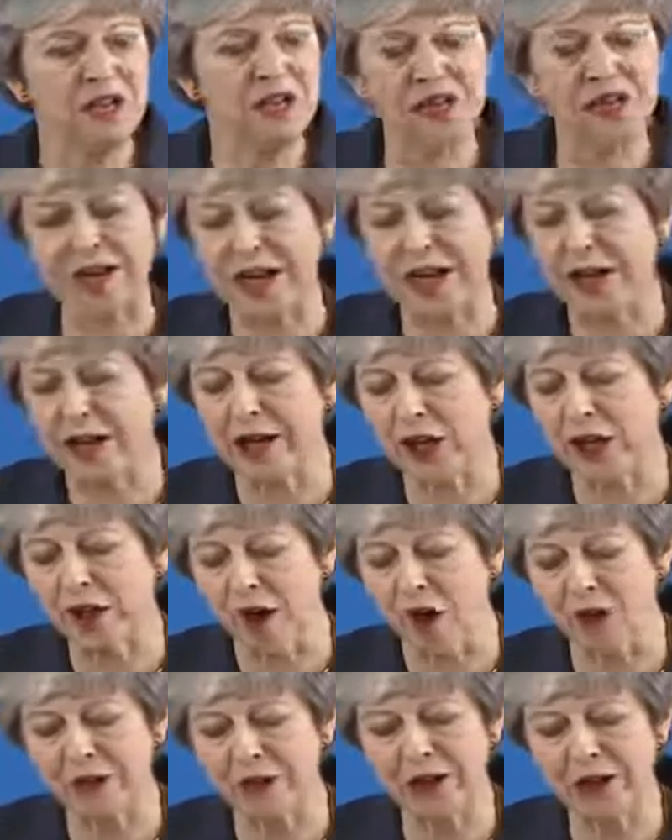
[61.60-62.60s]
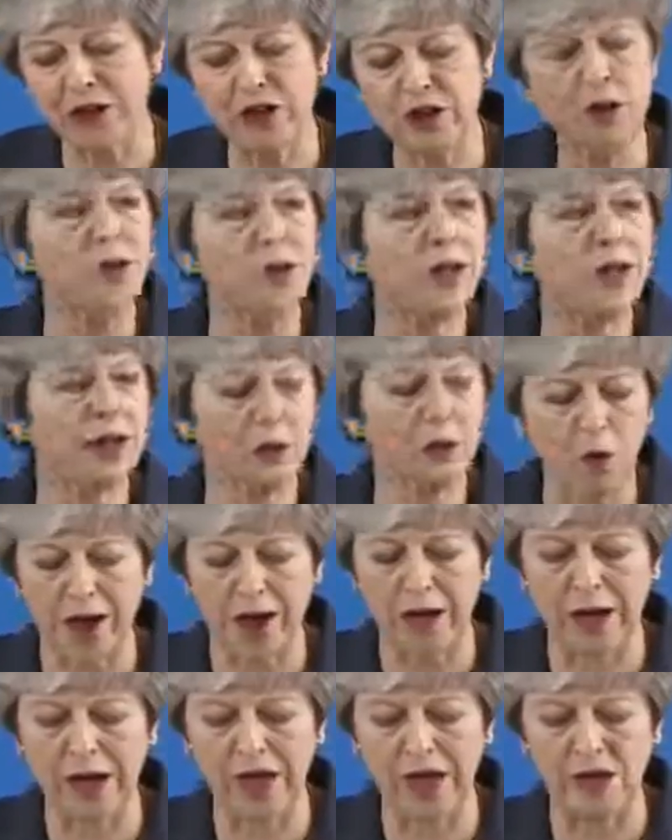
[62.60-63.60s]
sustaining a common
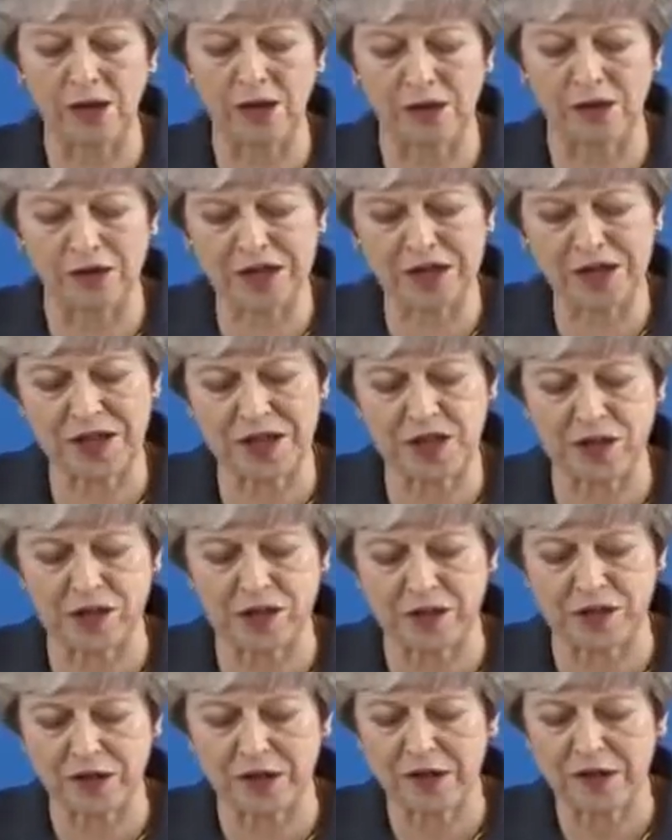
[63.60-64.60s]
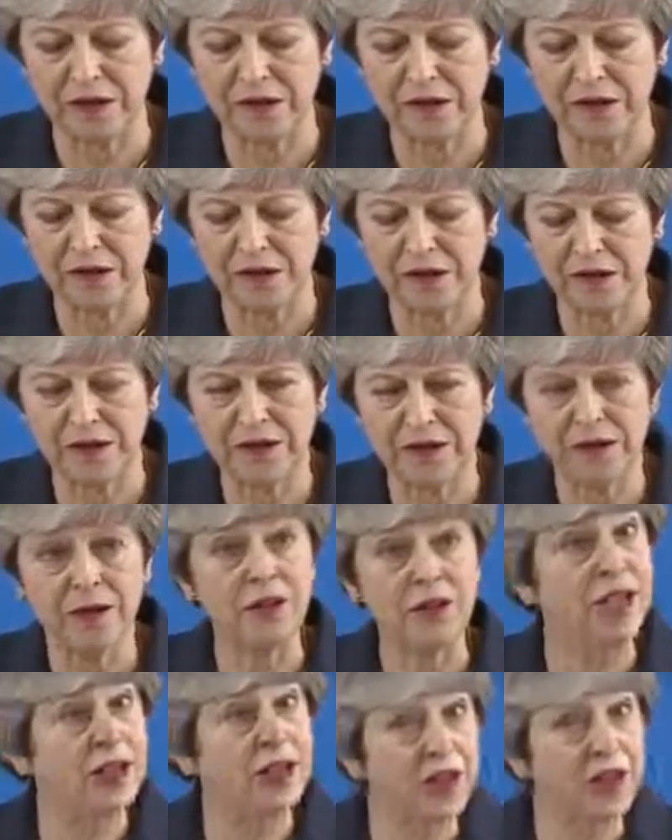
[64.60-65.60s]
UK-wide conversation.
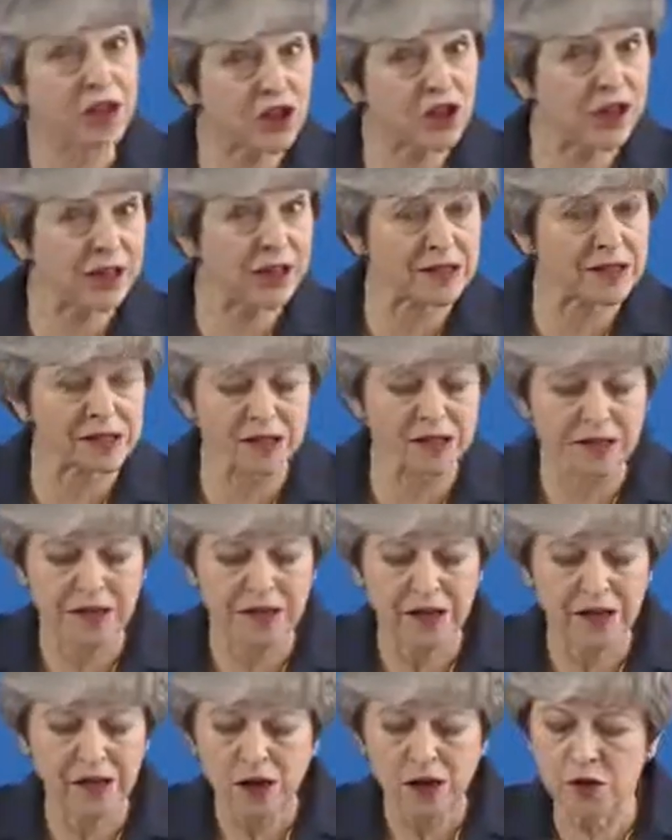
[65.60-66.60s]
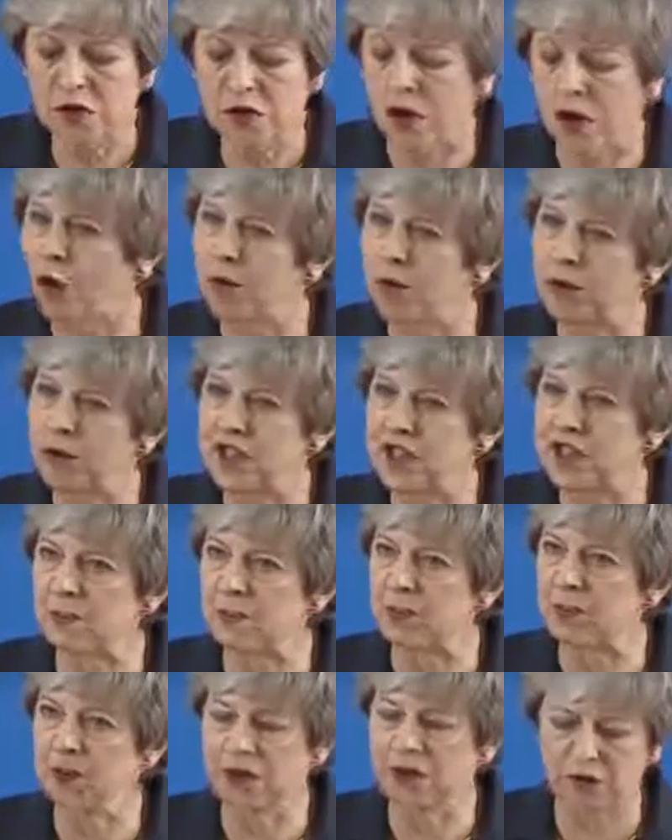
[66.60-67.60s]
The NHS, whose core
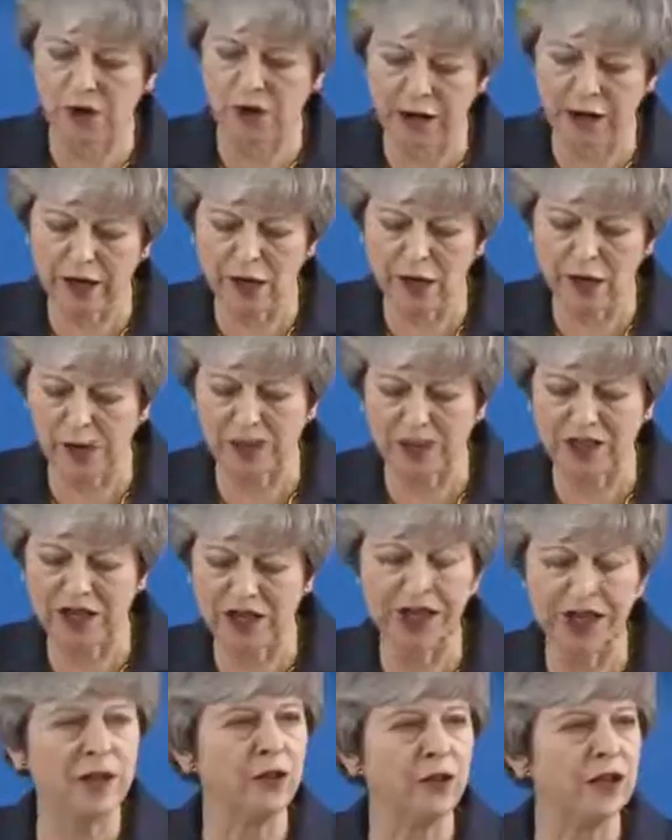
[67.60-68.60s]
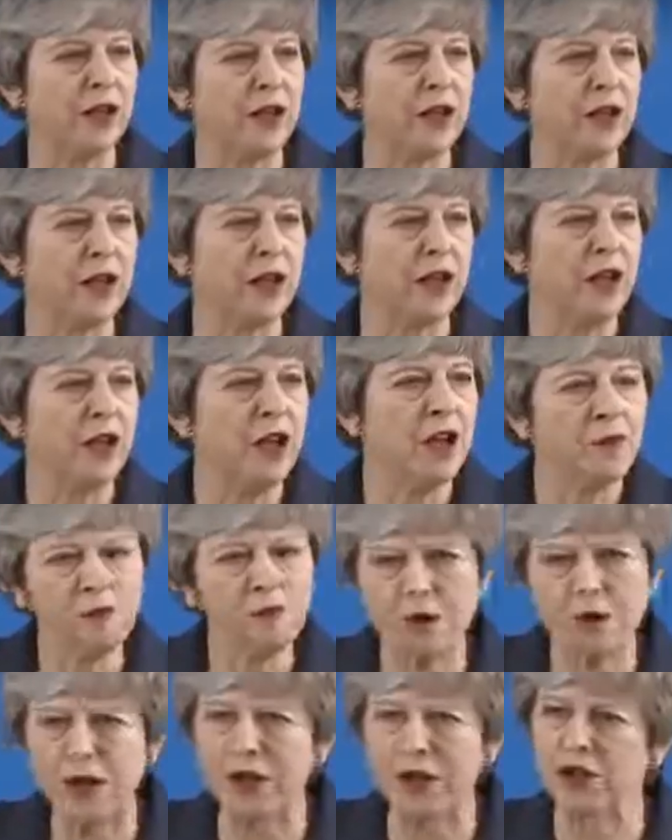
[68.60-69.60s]
principles of high-quality healthcare,
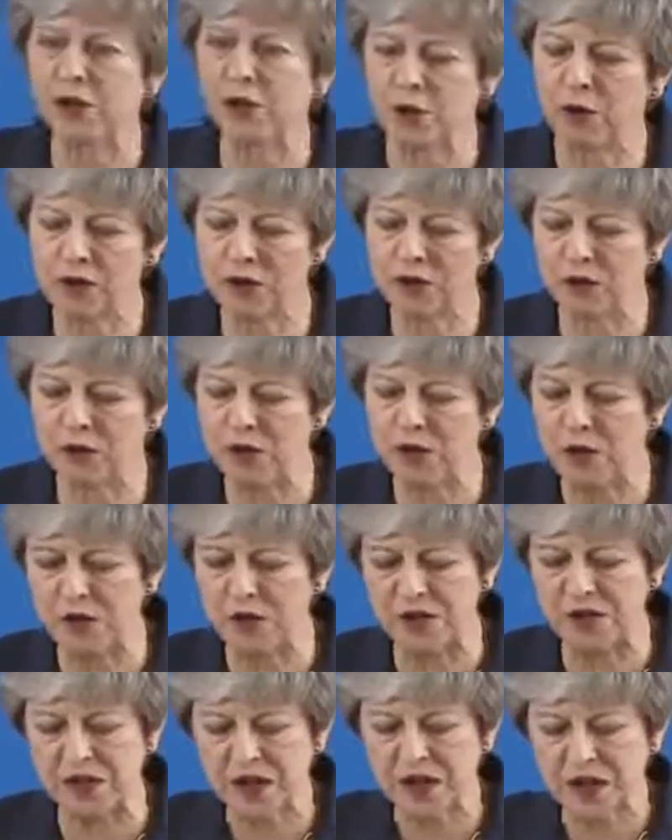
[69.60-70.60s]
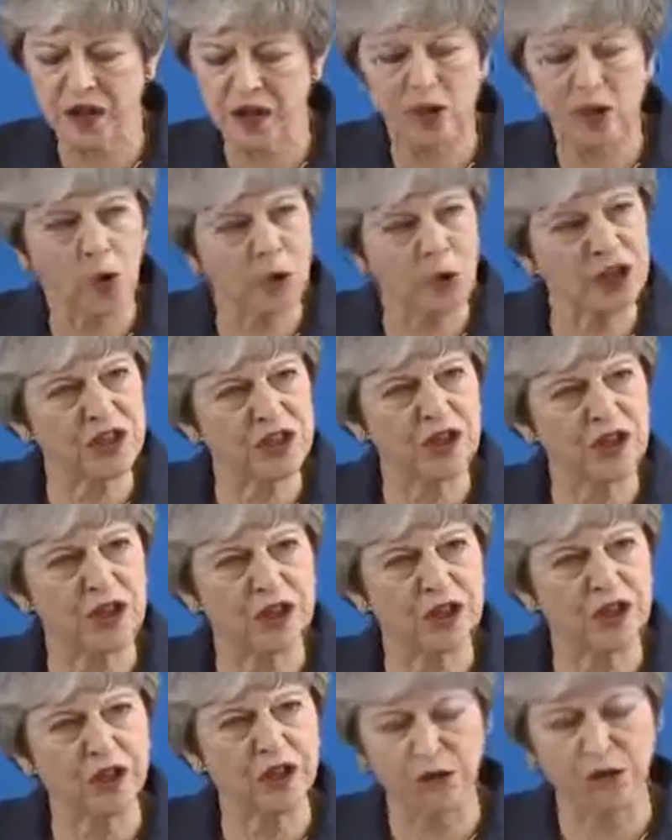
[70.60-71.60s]
free at the point of use, according to
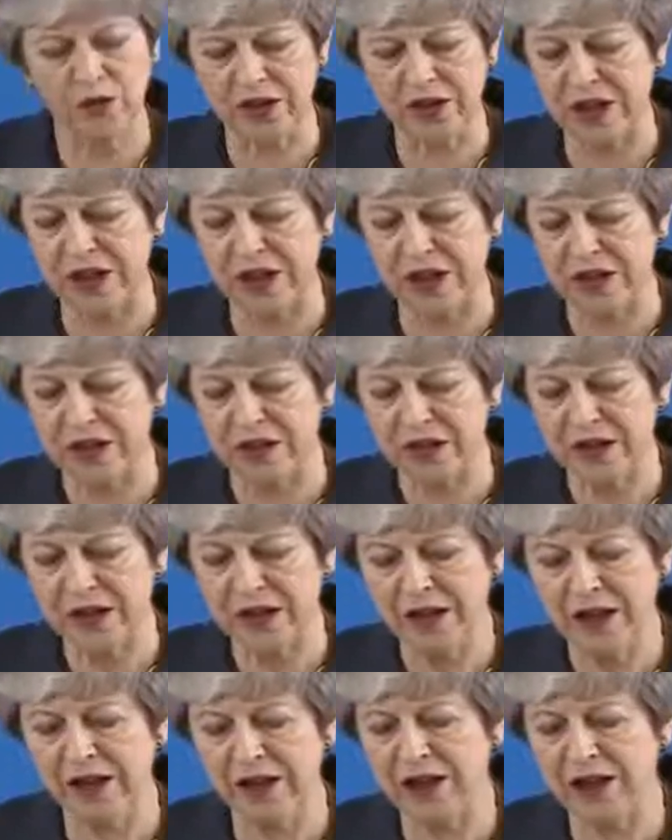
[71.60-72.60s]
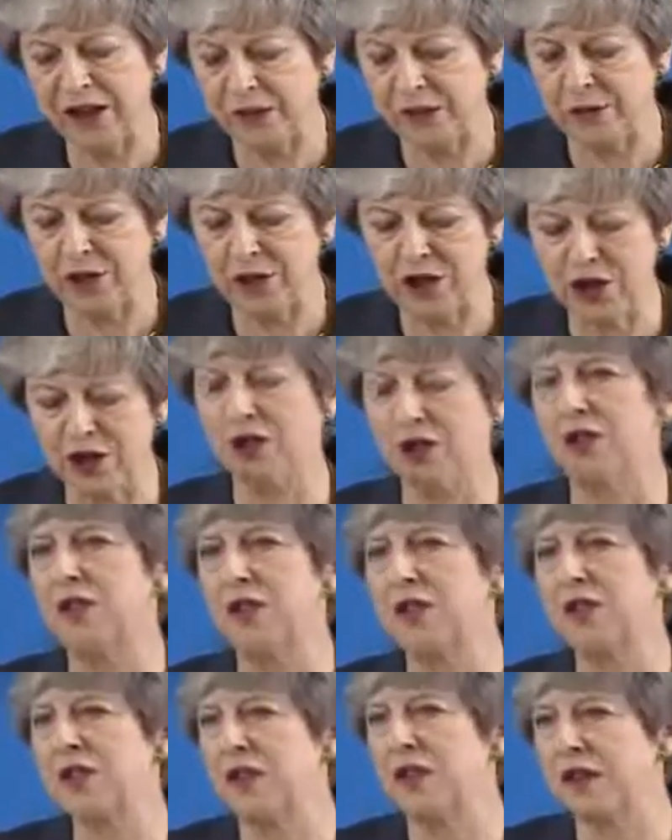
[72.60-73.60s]
clinical need, are the definition of
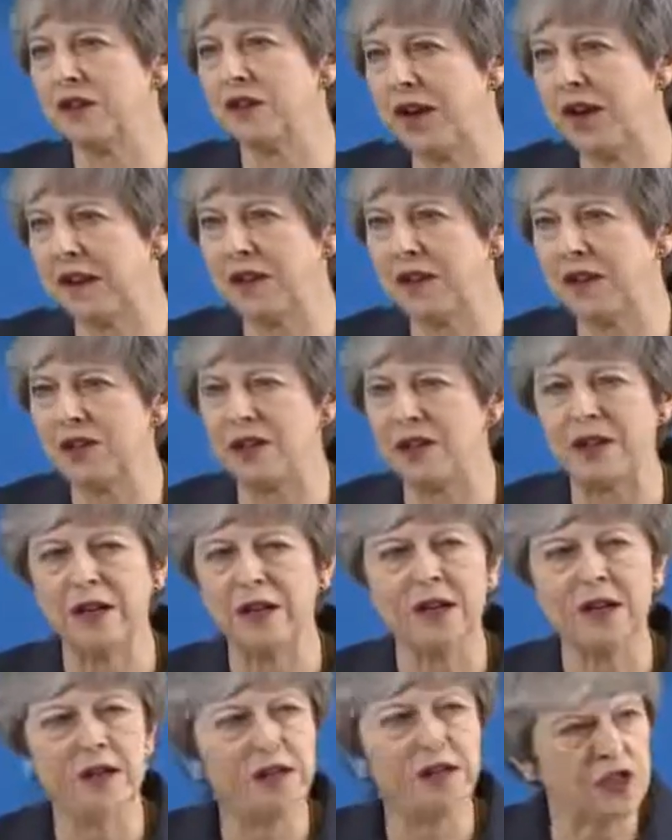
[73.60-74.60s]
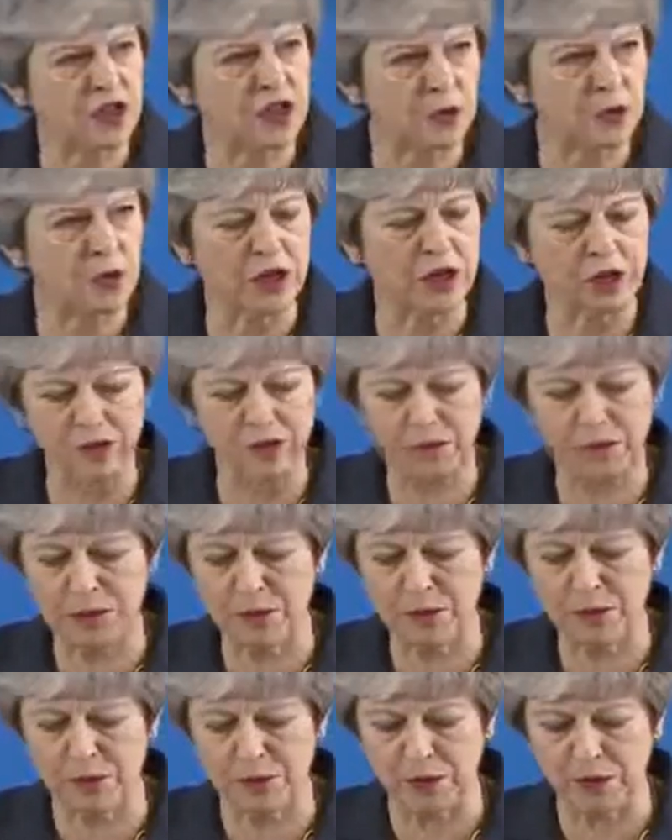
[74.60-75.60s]
our solidarity as a union of
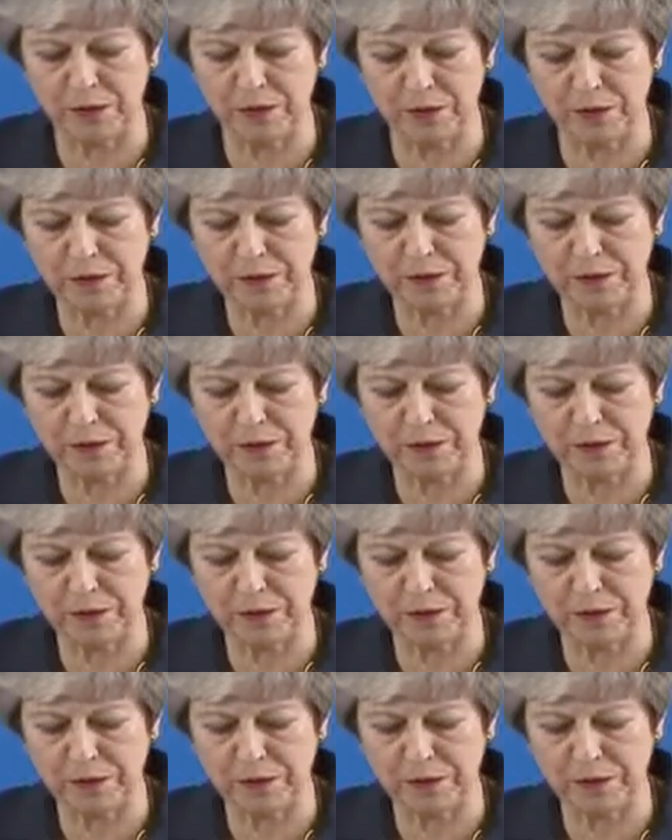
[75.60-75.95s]
people.